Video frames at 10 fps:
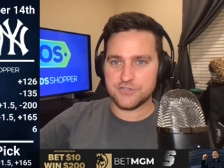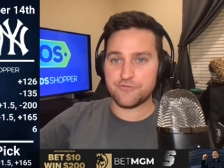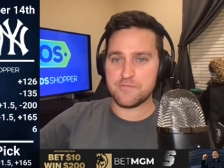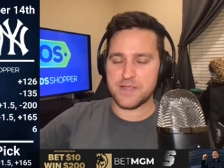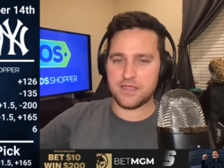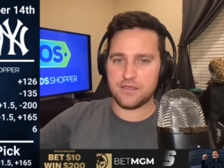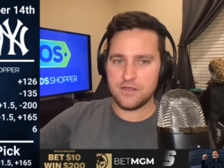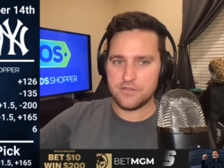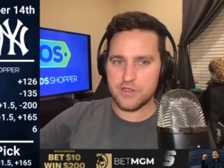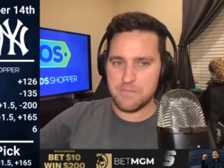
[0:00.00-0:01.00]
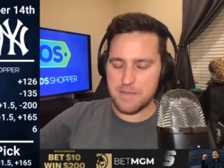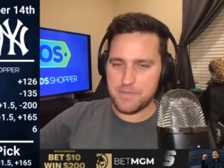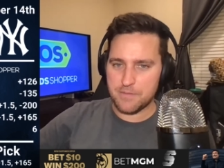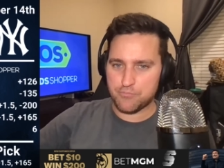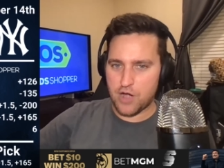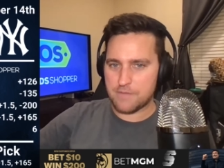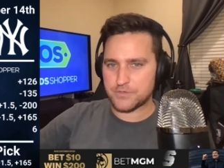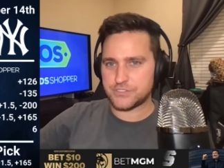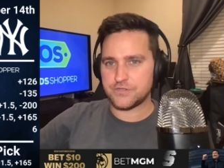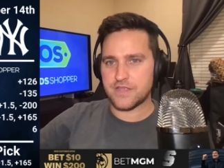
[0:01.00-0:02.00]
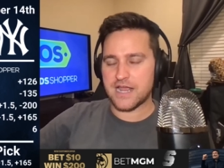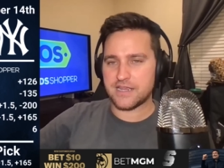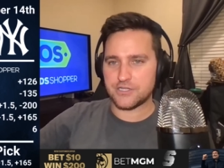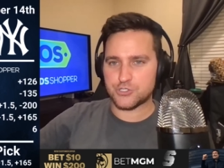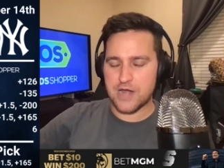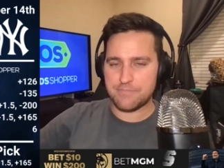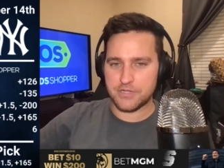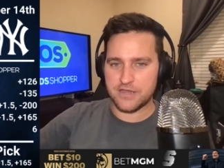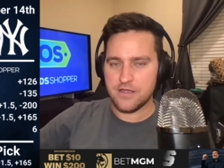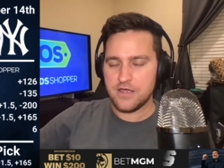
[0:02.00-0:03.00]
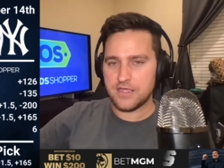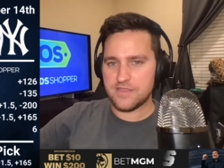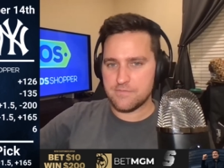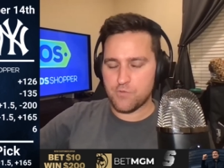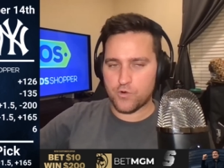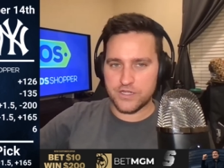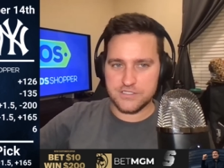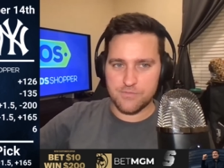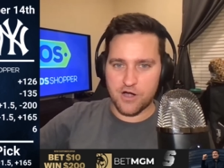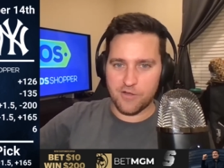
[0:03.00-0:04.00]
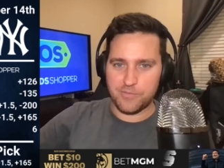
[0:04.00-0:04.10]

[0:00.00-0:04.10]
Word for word: So for me, there might be a prop or two that I can extrapolate in the morning tomorrow.